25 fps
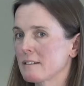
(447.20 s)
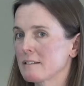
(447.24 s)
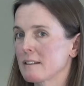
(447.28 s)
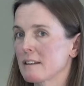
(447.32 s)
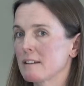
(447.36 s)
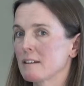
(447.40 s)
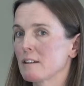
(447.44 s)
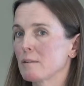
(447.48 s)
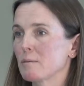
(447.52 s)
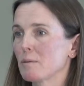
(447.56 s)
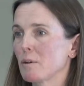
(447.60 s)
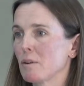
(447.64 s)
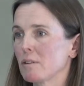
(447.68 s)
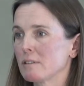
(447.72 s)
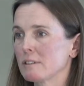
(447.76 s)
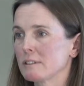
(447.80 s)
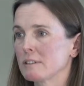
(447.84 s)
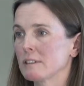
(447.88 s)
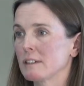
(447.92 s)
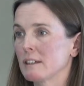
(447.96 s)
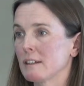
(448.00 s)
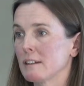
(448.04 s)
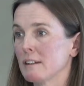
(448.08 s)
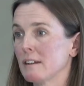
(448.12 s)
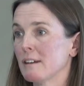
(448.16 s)
end up
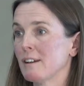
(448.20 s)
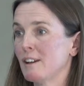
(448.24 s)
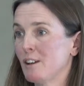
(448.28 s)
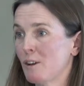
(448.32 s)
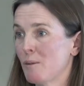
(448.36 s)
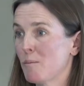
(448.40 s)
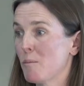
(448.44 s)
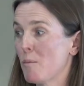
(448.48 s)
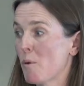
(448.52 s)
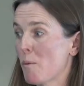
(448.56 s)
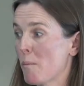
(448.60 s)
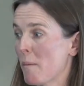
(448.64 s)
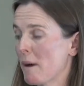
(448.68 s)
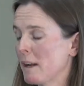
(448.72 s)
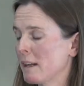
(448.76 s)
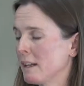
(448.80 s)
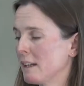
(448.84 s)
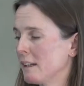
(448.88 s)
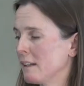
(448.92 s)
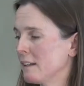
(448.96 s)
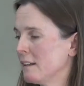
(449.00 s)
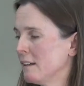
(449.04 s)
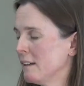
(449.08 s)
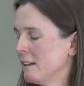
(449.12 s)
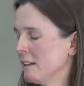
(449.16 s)
costing more
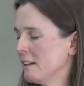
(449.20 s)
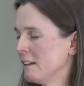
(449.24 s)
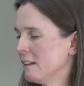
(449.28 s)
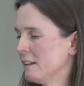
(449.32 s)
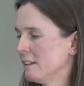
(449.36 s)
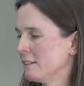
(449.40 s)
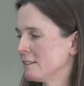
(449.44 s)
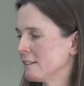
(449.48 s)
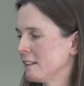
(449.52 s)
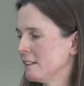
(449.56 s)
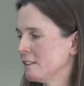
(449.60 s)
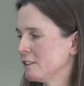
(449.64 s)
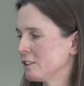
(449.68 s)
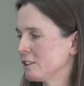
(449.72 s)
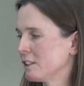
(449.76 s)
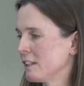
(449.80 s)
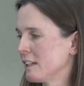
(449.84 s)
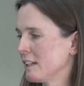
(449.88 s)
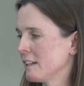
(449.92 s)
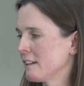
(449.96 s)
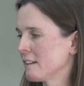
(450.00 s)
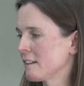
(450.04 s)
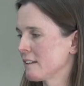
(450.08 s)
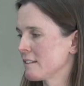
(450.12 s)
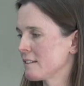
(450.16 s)
money,
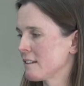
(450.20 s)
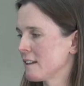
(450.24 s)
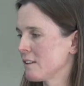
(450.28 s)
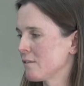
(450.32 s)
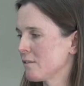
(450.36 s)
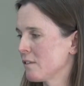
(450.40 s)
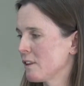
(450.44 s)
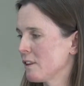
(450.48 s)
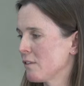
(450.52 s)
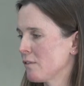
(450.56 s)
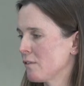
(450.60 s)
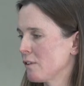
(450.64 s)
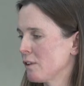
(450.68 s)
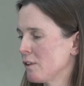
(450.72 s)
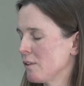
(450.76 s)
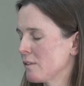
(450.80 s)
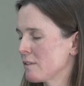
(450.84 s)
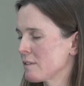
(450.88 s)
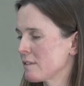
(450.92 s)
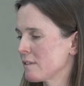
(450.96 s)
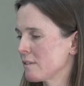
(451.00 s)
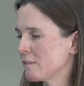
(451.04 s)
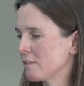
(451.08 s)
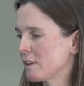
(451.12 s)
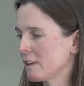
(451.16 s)
essentially, because even if you
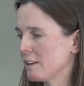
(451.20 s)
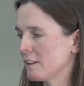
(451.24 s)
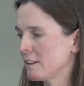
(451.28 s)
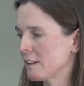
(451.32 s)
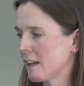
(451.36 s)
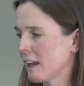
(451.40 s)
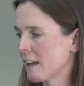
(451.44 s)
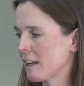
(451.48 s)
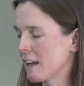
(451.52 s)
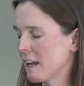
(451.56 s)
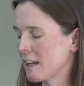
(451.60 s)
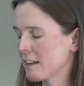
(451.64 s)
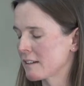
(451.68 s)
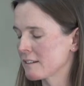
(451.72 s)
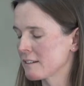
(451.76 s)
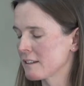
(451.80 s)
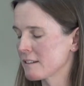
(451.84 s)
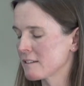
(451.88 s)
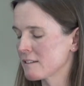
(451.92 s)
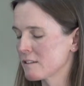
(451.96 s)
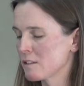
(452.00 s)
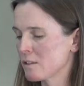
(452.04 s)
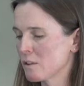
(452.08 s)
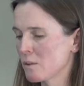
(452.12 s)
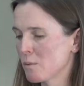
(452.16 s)
still can gain access
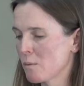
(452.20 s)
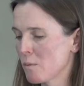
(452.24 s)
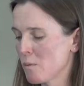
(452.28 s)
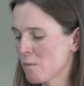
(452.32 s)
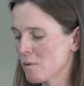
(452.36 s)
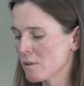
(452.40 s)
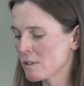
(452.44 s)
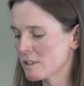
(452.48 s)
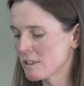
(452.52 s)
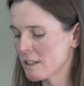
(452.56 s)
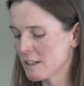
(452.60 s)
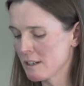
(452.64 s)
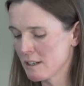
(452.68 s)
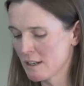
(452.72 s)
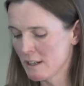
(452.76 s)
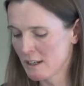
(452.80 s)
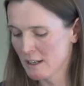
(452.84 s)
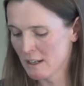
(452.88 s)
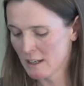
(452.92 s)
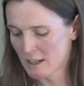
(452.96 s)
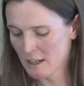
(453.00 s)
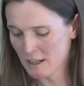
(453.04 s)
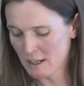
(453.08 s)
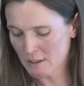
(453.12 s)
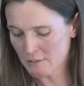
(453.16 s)
to the water,
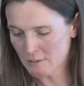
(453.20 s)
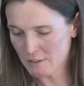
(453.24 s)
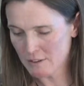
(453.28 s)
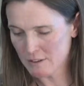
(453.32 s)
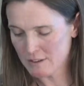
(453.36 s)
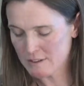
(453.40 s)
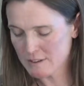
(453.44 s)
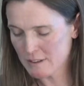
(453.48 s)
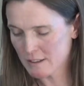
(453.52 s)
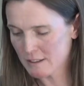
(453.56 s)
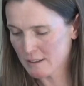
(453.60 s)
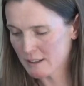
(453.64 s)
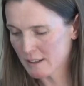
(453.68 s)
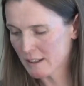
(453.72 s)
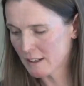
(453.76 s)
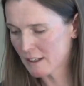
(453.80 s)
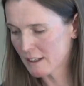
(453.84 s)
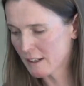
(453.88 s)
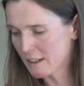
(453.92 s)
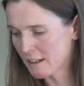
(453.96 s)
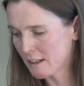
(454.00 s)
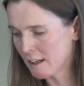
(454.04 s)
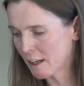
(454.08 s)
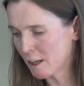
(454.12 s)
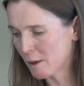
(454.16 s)
if it
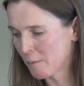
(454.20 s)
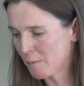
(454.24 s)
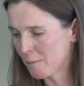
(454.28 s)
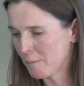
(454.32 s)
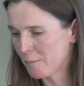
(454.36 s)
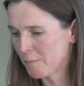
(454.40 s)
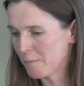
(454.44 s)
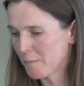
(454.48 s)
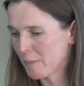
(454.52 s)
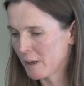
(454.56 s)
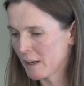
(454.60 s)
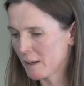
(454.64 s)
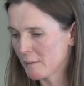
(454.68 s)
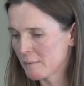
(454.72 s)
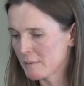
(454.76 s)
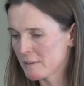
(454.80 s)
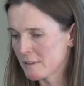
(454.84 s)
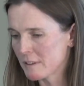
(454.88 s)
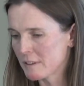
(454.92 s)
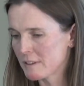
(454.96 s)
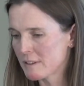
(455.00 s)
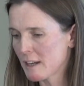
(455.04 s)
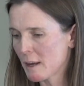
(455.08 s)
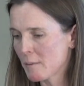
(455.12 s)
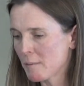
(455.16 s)
suddenly becomes
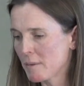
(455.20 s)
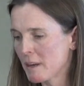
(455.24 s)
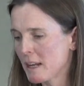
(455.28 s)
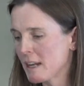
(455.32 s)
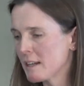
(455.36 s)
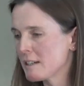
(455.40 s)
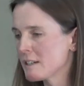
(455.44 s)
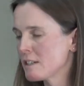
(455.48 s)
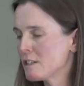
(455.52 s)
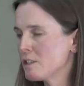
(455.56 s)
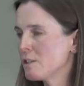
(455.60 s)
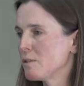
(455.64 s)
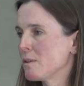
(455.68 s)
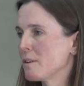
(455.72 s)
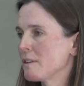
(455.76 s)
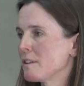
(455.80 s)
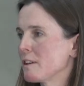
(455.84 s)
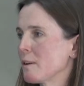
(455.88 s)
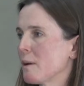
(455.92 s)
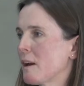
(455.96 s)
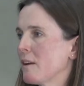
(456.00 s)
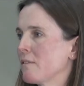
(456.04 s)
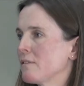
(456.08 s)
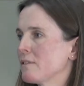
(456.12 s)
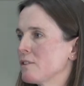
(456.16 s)
contaminated, you end up
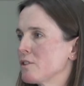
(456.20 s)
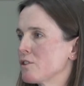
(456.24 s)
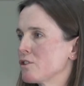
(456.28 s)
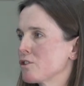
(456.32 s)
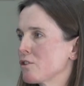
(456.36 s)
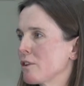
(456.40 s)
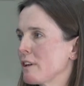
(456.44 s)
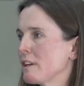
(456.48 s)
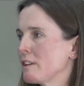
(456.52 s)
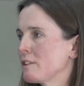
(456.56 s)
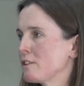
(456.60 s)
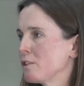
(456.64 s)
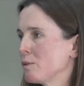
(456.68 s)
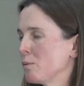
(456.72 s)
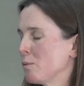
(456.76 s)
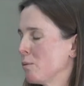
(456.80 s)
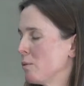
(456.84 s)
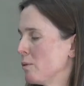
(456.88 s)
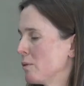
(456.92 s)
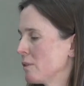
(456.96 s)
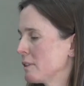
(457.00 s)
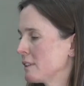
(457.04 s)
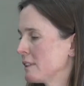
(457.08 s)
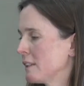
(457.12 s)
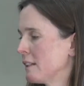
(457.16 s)
having to treat your
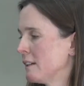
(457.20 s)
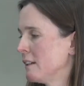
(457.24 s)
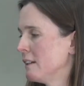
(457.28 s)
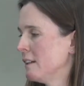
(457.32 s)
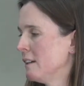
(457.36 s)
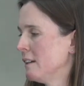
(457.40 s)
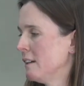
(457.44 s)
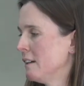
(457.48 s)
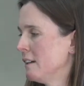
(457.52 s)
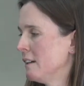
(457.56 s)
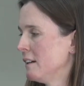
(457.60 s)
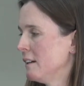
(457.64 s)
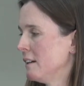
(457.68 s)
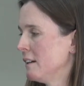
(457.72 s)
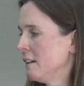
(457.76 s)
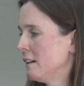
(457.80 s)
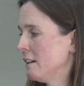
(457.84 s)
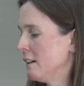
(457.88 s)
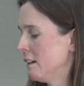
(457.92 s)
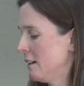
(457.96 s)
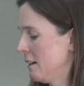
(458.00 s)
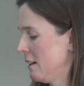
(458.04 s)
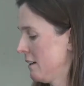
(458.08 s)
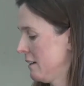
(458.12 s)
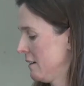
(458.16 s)
water,
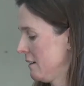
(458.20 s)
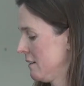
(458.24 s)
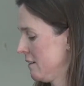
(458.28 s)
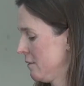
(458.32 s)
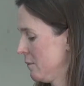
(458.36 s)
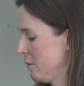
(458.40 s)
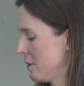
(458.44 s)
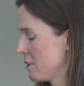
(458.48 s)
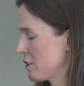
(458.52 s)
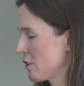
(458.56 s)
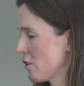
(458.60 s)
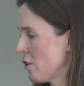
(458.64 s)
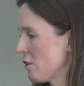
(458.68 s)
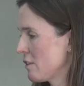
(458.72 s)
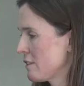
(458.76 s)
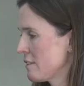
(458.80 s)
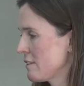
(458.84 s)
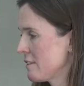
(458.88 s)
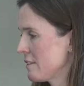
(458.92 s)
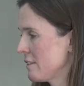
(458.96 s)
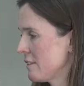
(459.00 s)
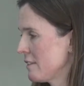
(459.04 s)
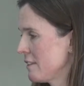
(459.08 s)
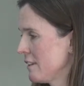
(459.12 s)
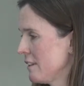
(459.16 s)
which
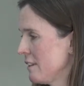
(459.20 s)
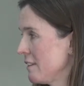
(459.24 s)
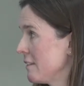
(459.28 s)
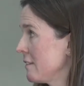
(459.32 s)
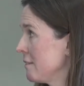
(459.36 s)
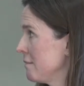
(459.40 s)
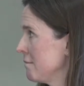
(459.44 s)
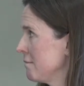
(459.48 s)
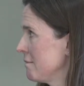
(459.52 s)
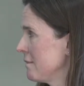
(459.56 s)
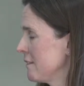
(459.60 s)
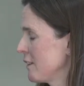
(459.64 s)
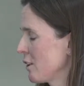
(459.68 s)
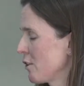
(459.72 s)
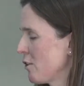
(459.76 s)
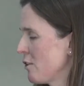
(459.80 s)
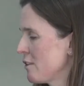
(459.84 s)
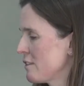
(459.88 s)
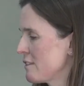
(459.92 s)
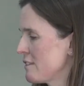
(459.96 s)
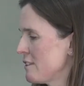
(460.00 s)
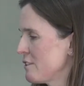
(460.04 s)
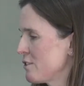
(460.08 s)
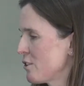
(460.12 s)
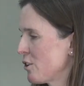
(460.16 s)
the
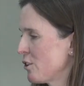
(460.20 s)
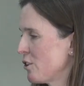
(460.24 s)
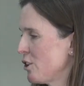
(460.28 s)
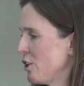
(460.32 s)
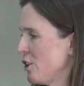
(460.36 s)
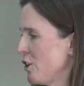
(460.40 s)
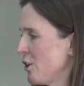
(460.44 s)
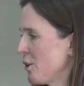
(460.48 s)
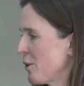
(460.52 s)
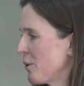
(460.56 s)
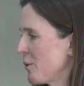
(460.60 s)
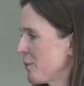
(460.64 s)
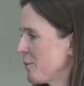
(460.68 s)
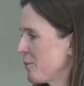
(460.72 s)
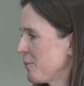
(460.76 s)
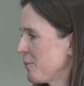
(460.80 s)
cost is on you.